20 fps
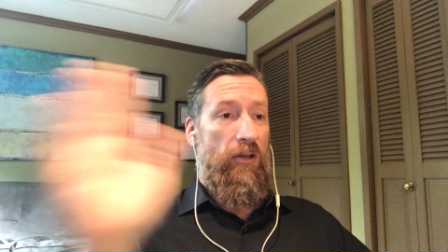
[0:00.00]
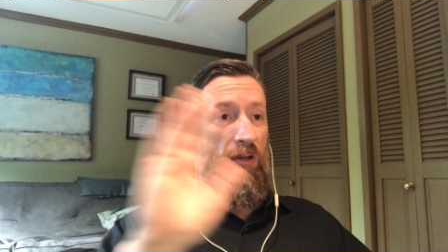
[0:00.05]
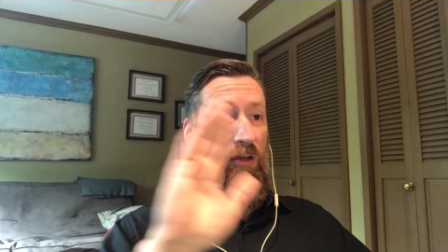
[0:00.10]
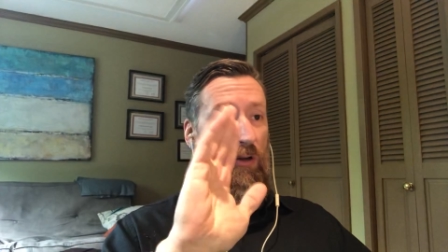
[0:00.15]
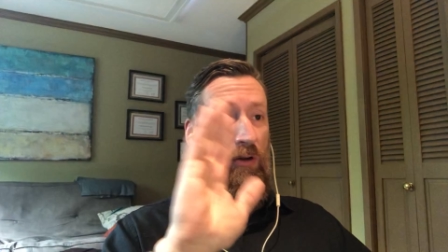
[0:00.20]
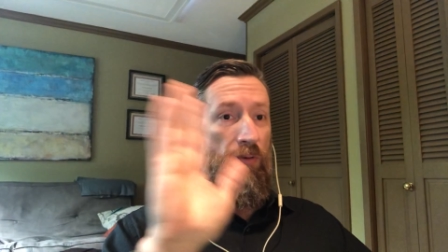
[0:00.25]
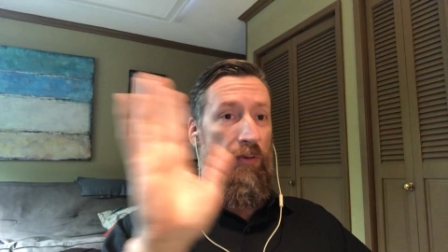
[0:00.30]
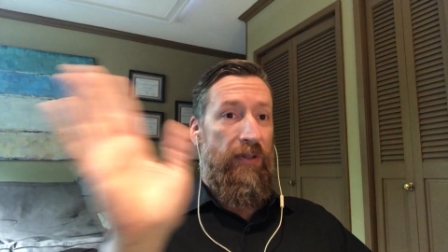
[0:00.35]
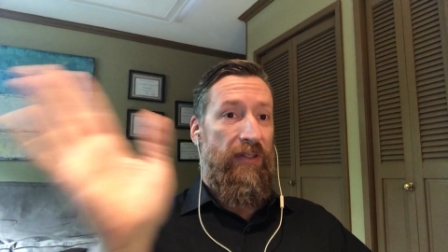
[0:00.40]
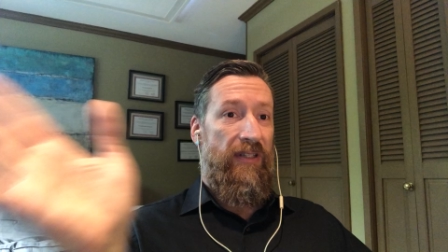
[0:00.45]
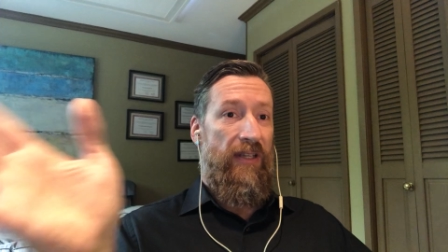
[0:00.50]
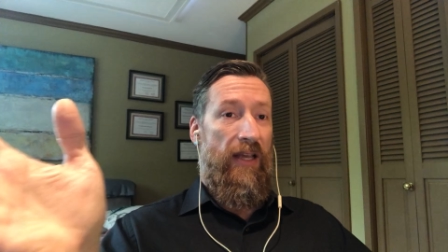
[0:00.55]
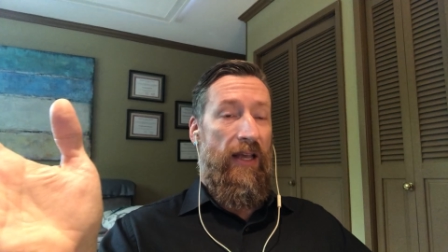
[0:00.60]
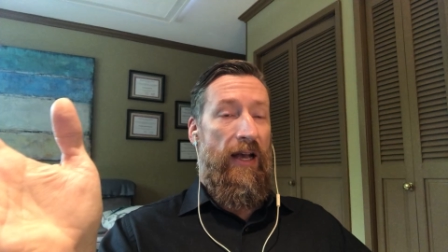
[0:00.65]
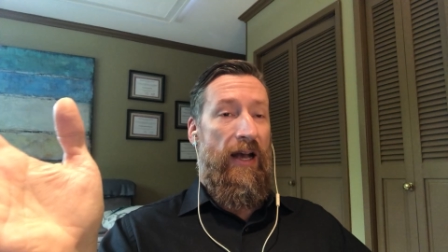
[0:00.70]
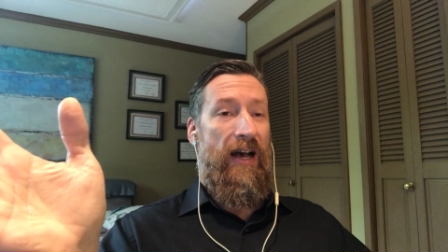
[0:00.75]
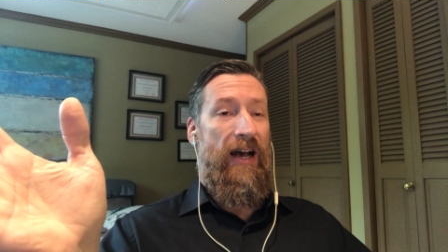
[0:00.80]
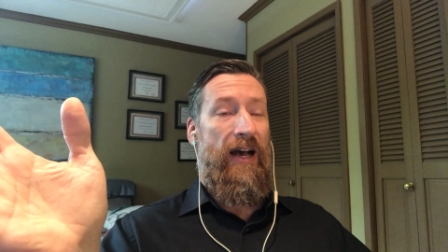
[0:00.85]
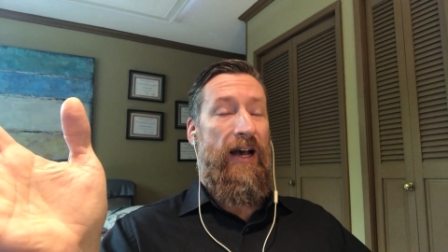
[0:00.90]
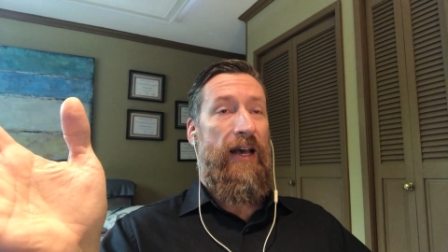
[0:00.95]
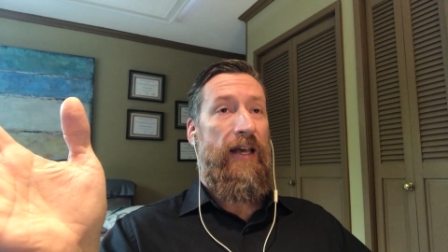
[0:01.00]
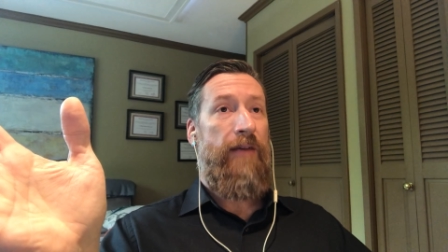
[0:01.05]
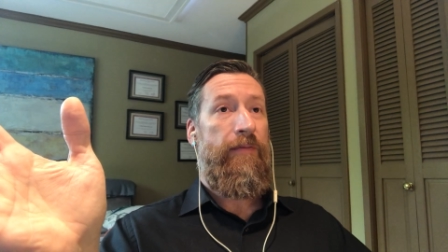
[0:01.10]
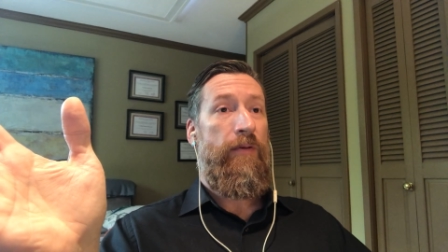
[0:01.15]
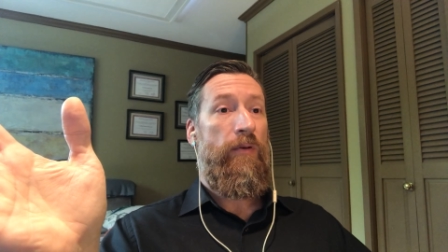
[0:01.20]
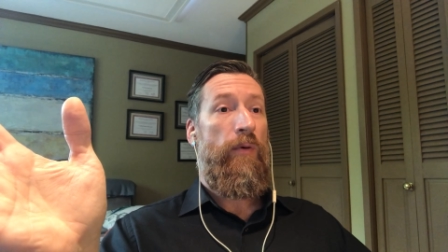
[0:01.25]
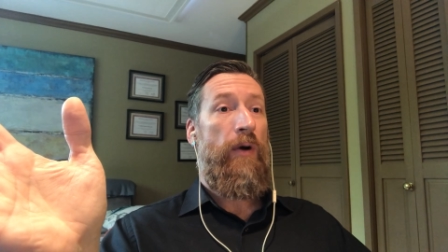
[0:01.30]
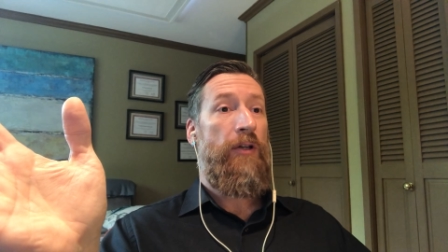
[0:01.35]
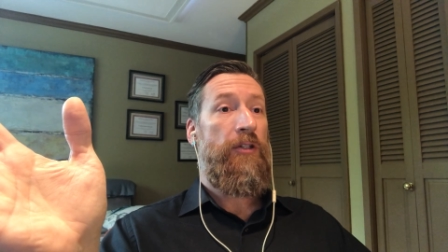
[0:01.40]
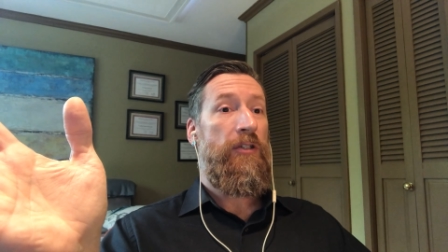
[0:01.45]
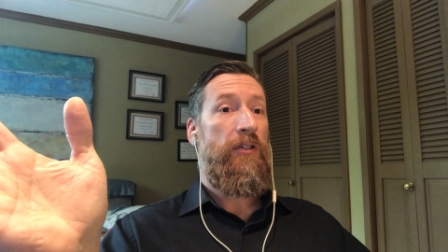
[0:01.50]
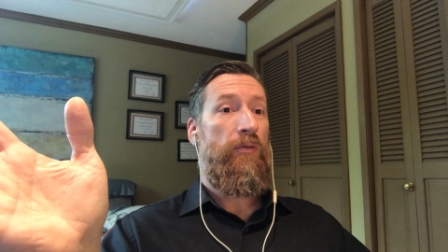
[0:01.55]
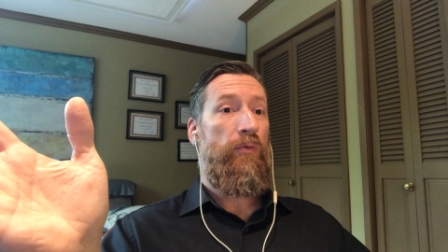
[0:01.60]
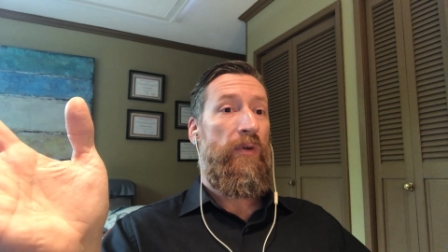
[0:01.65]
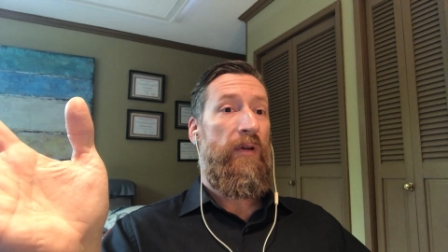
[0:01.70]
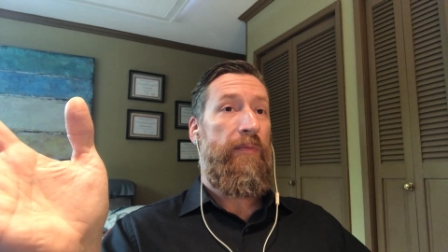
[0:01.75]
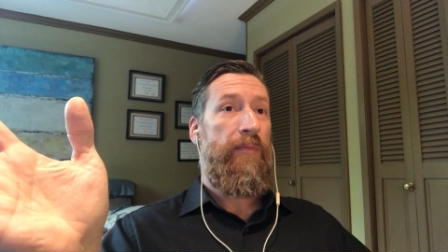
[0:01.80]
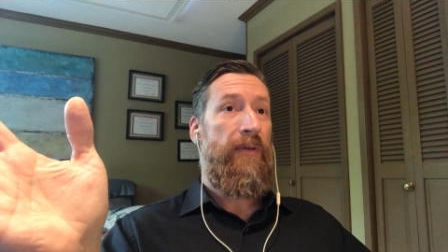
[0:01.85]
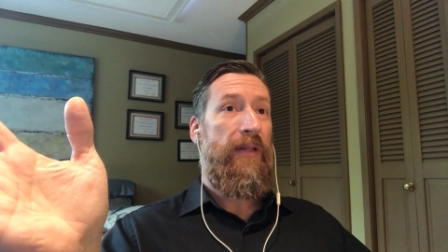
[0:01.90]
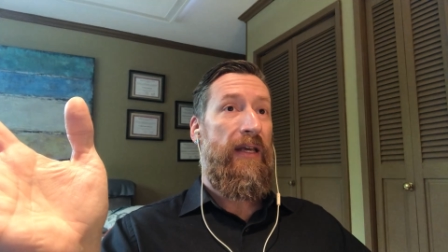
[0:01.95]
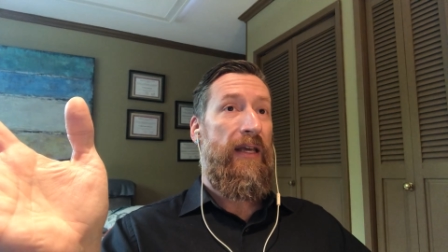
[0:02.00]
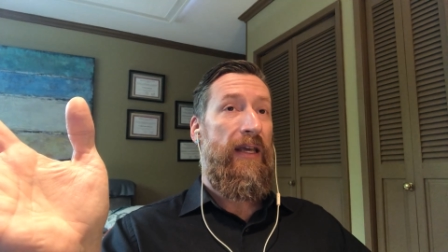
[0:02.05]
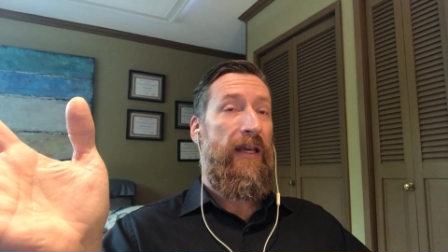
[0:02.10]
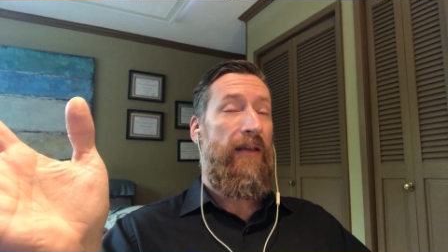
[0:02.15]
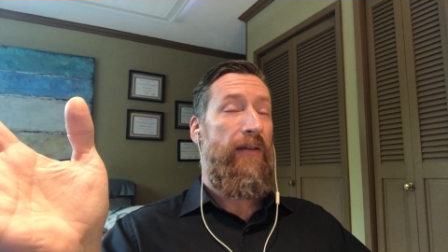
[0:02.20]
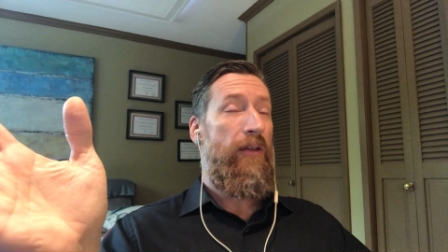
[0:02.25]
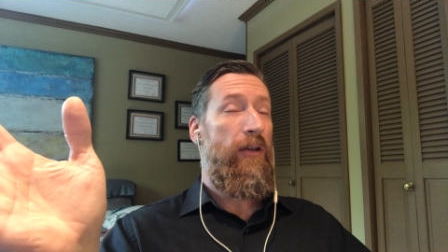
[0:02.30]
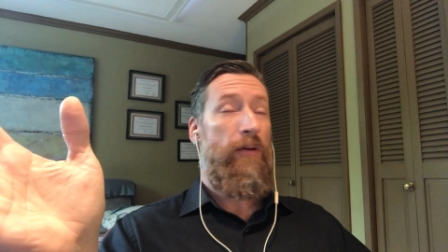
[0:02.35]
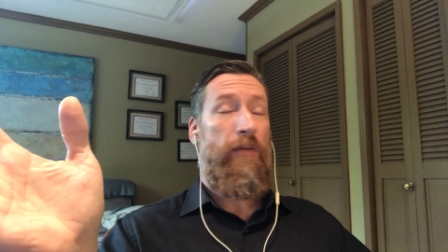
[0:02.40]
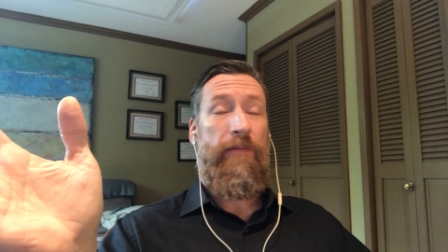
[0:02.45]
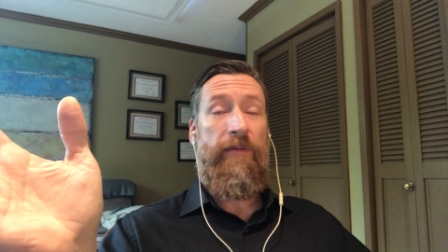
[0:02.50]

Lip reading: You can always say hi. If you're watching the replay,